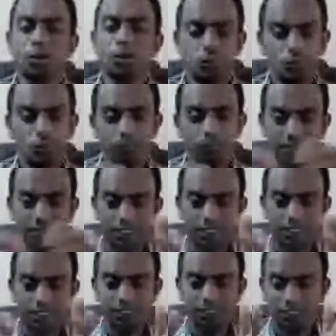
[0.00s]
So we will
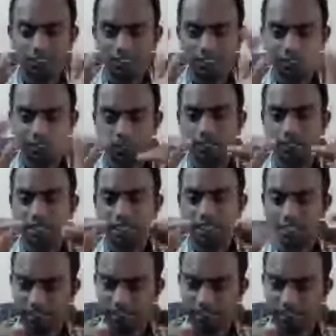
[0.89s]
see. We just made
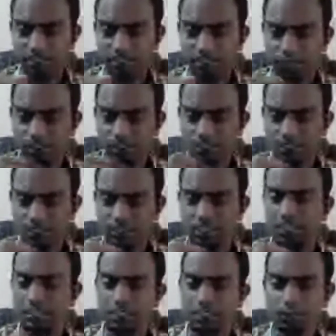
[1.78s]
an agenda for the
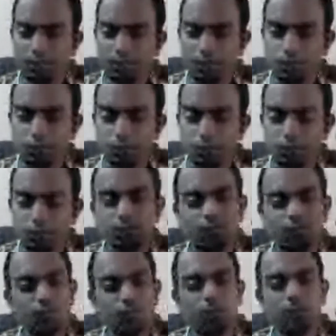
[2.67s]
series of videos
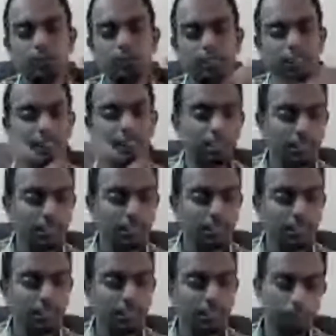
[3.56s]
which we will be seeing in
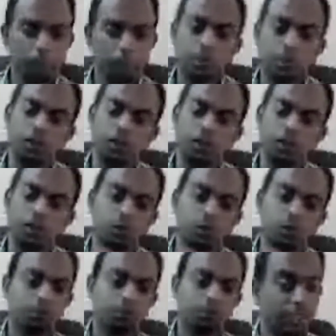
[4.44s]
next upcoming
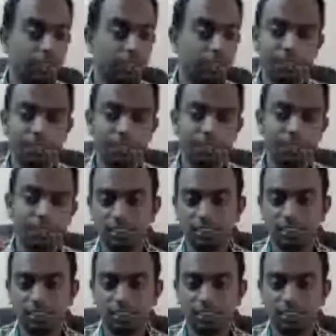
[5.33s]
videos in English.